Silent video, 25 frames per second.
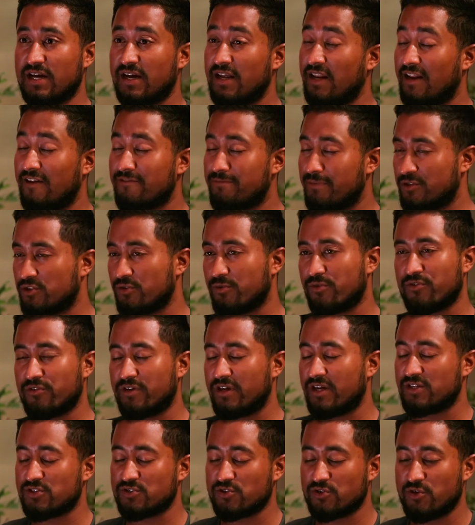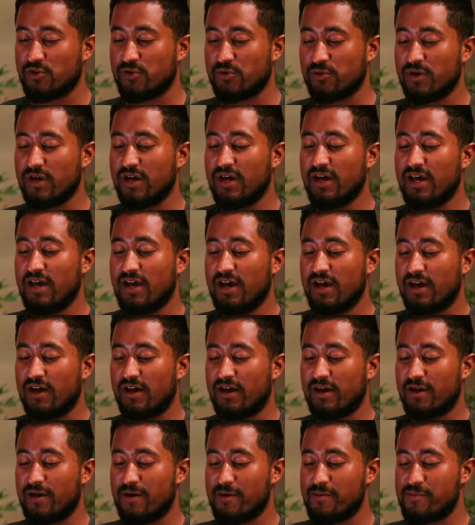I left my job 3 years ago
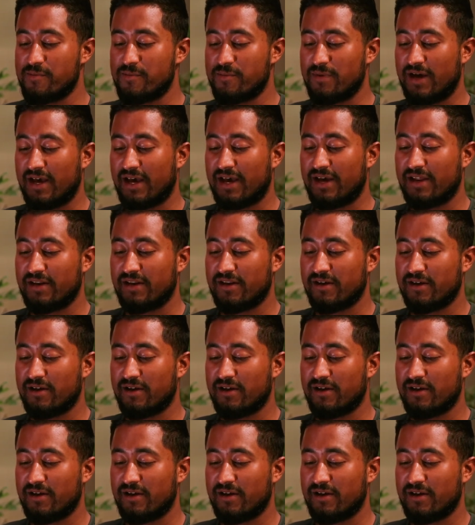and